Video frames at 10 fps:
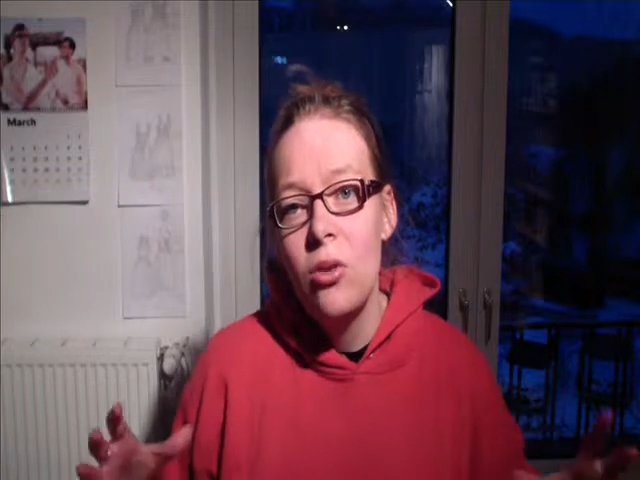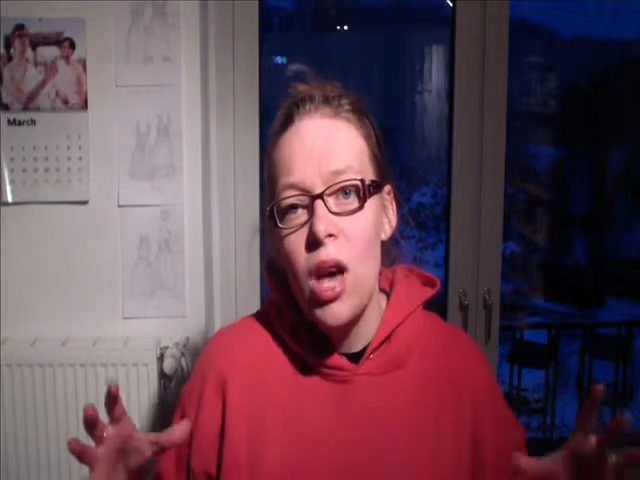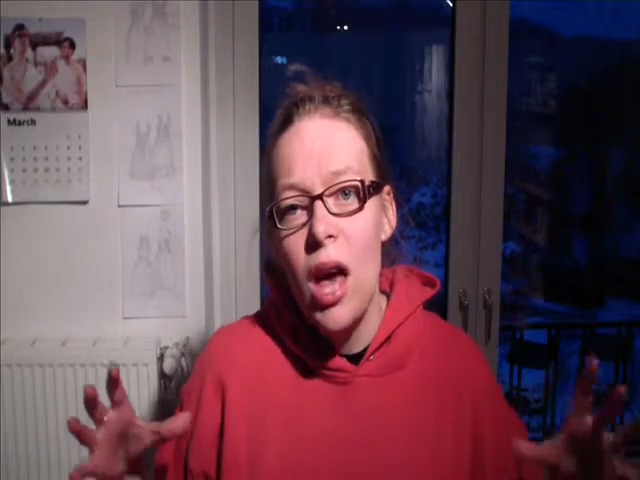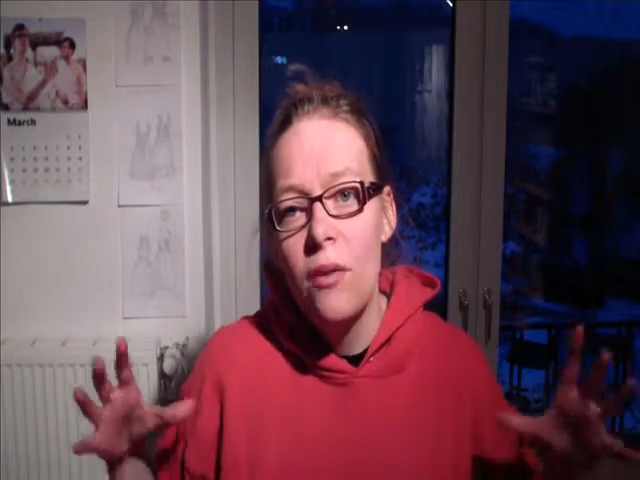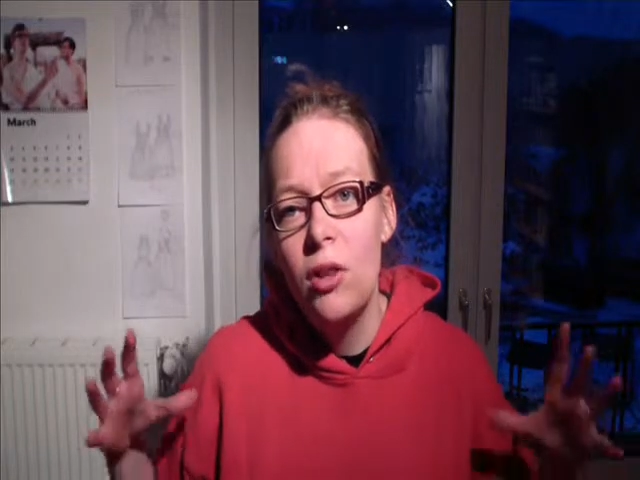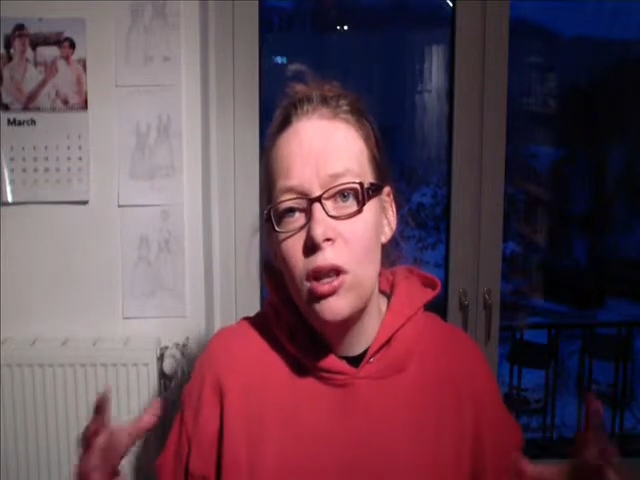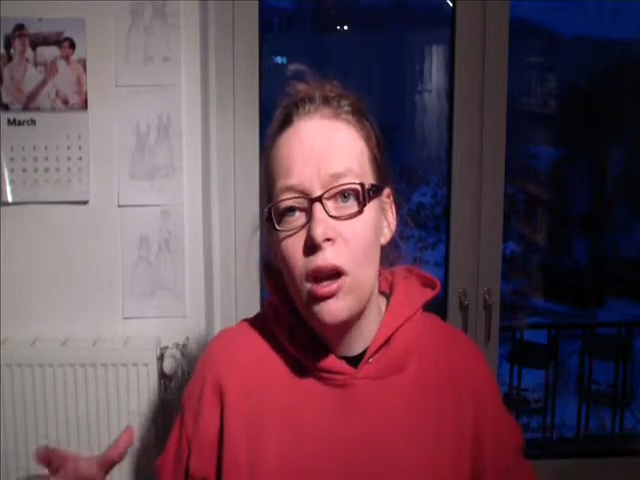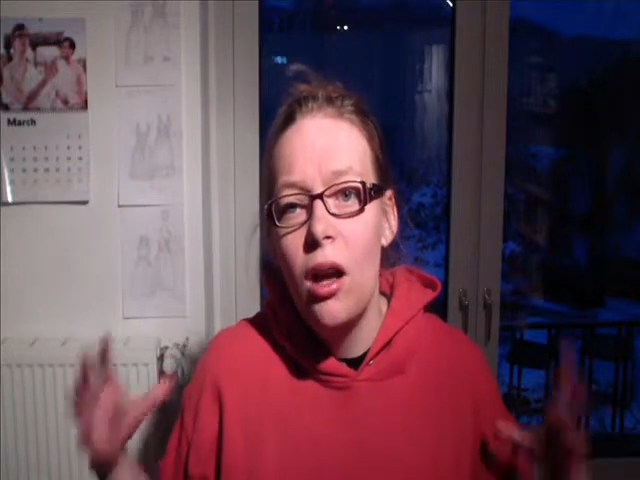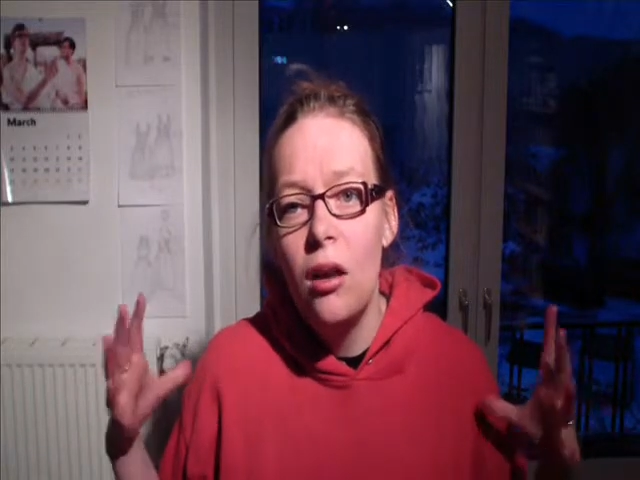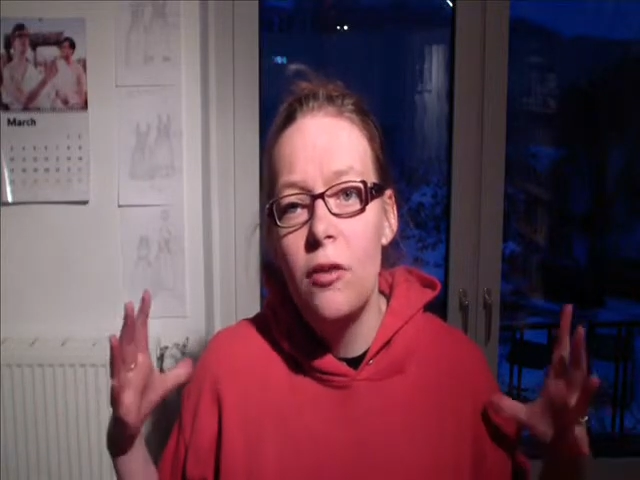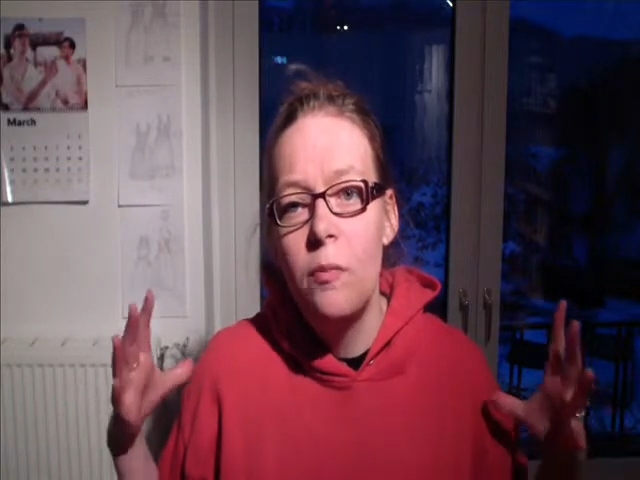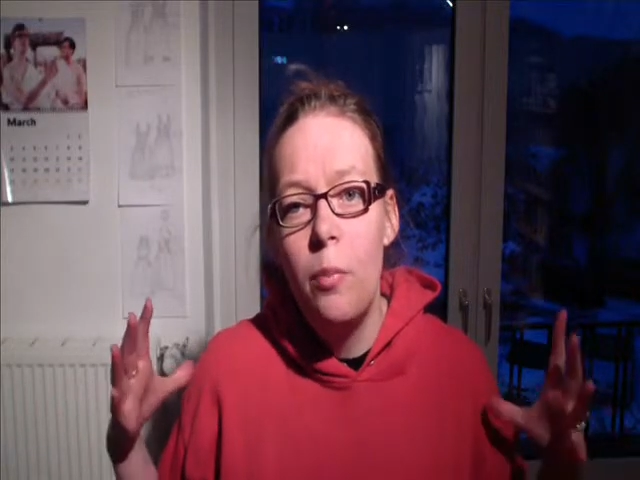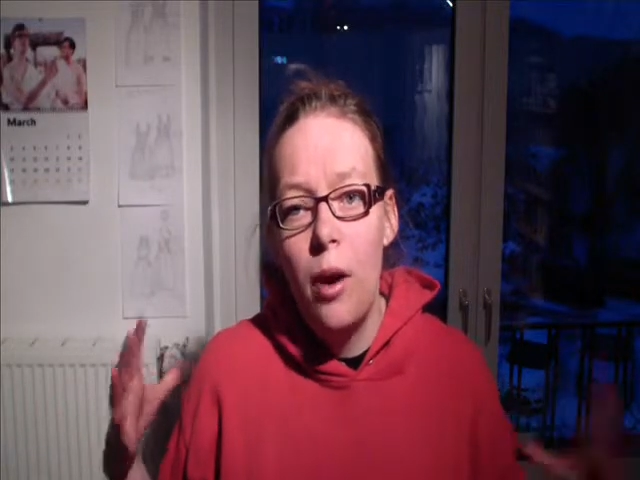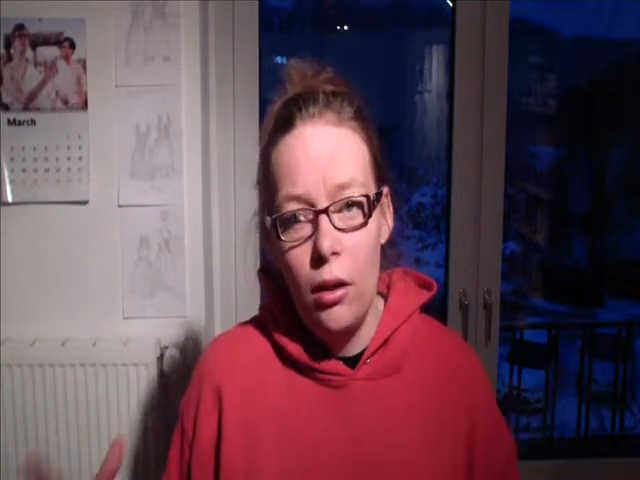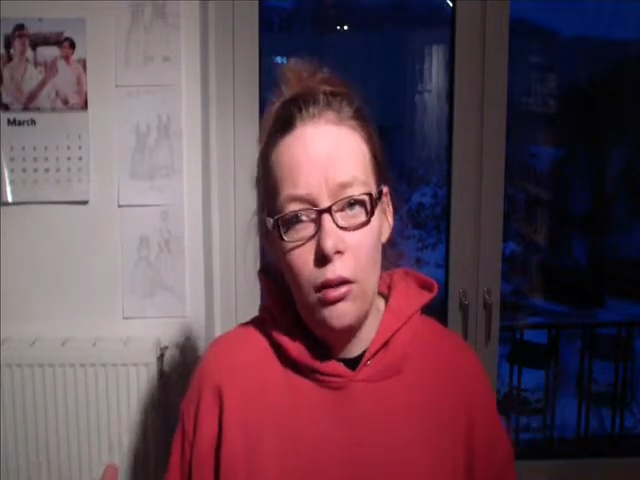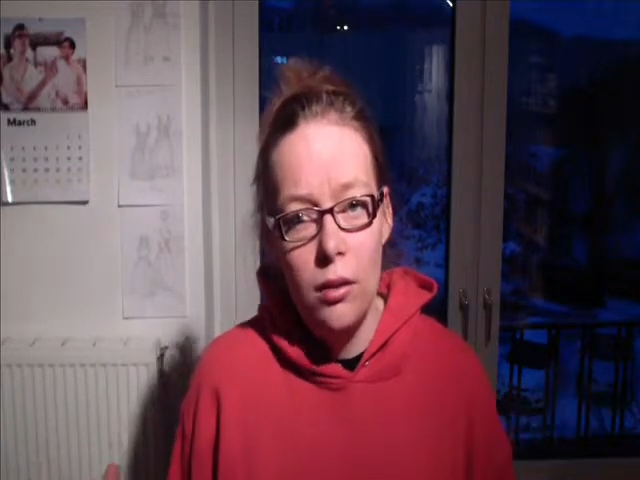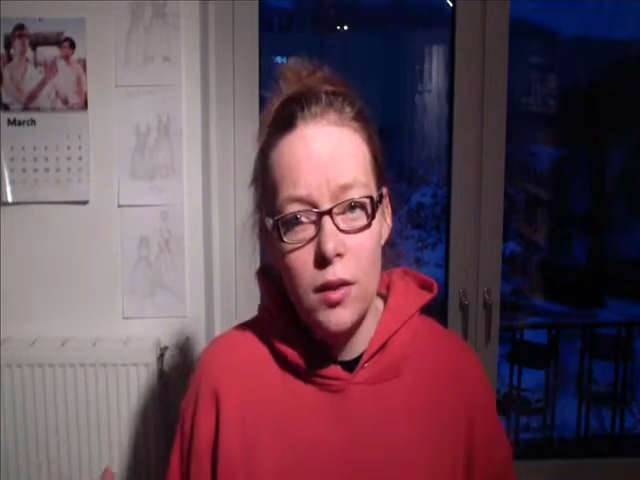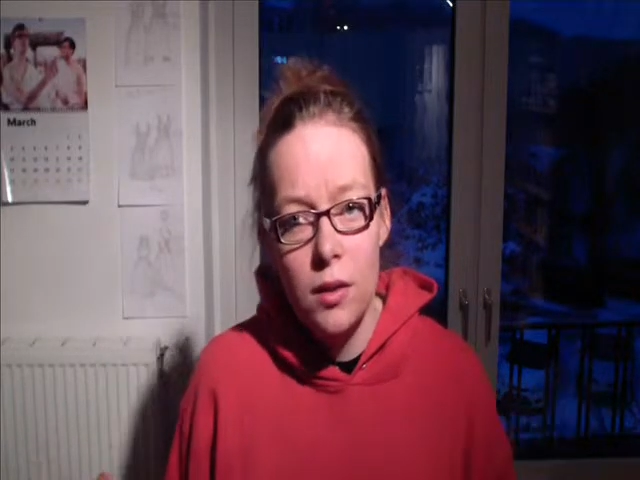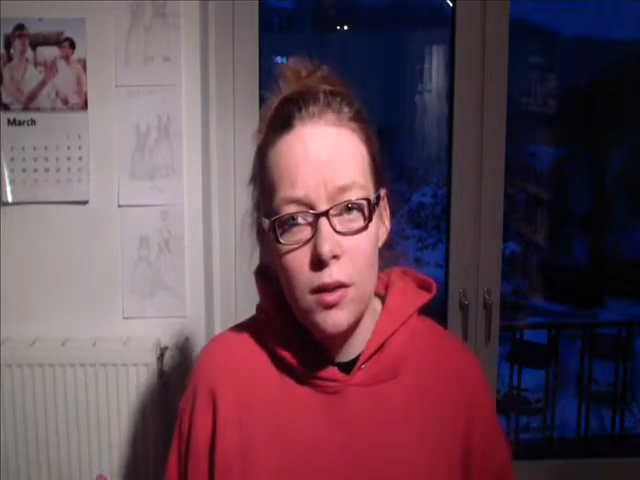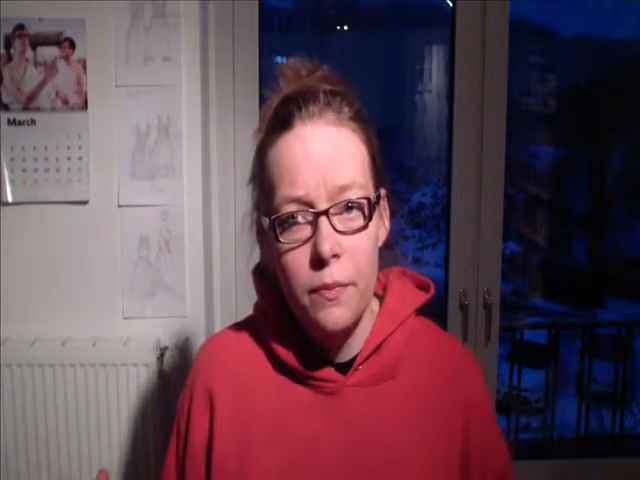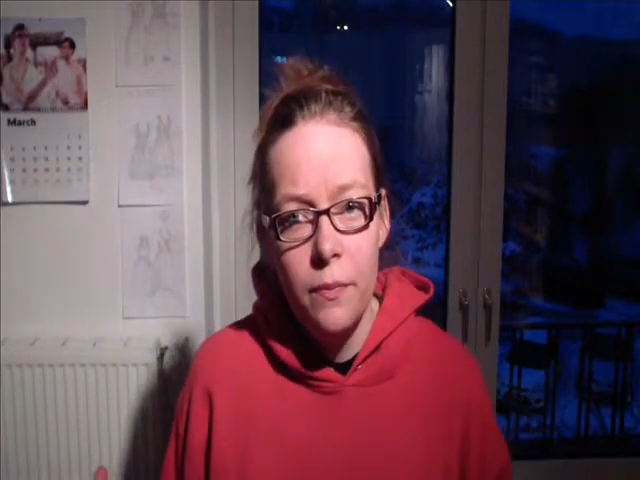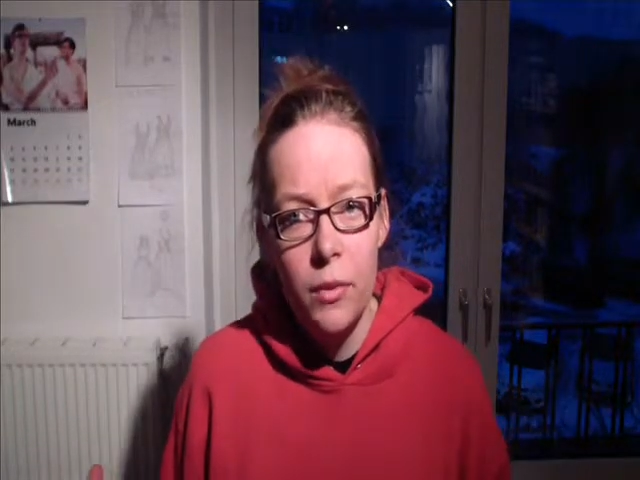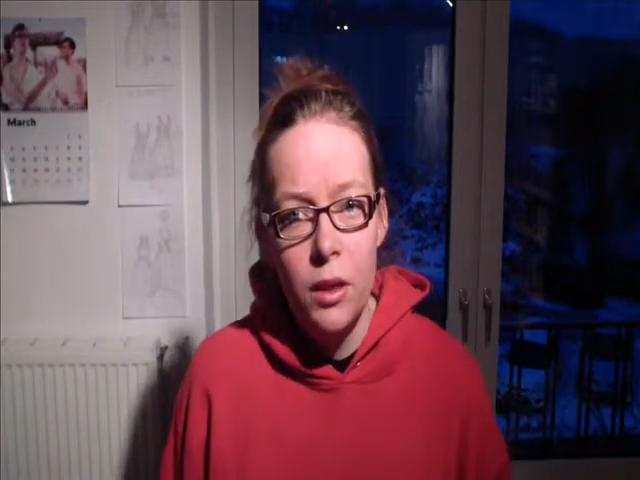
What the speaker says: You have a lot of bottles.